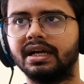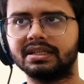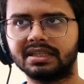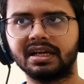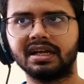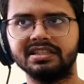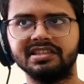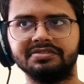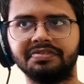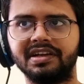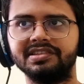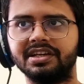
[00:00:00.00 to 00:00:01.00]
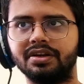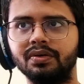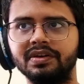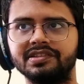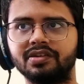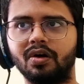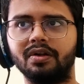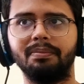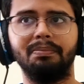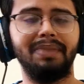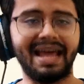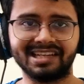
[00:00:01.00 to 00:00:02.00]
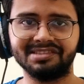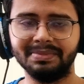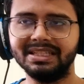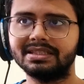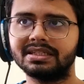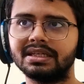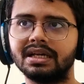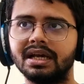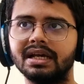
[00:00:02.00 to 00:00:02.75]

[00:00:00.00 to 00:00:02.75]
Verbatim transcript: Katanakaji, as far as I know, is called blacksmith?